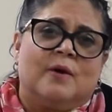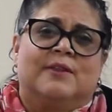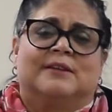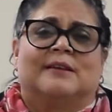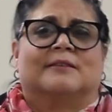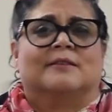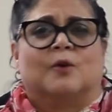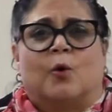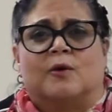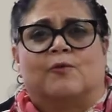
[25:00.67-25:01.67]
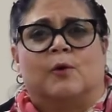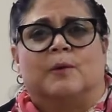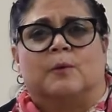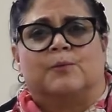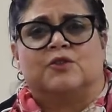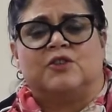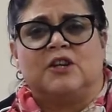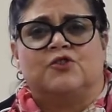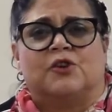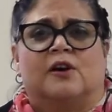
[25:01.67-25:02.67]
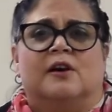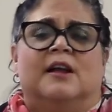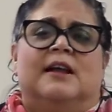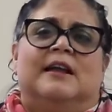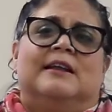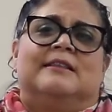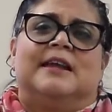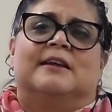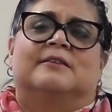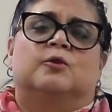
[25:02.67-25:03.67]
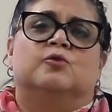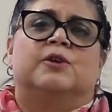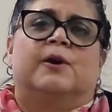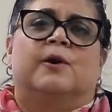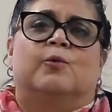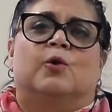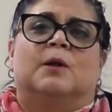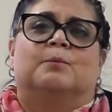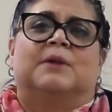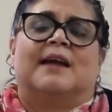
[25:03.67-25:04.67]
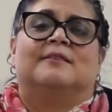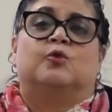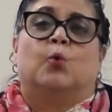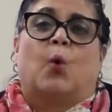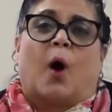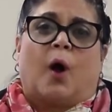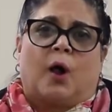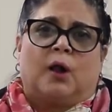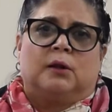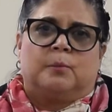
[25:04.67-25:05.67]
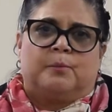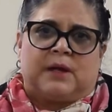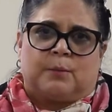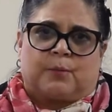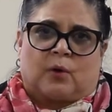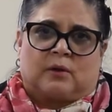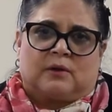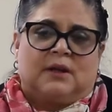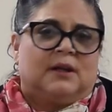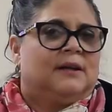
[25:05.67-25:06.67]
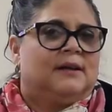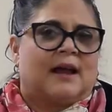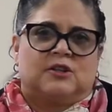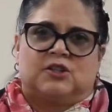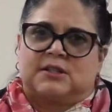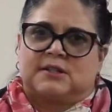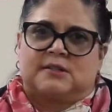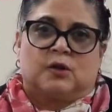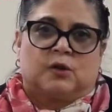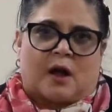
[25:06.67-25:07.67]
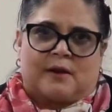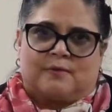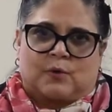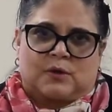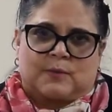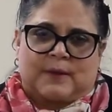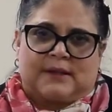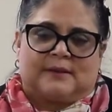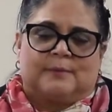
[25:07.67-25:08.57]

of the Texas Code of Criminal Procedure, the exclusionary rule applies to all people, not just law enforcement.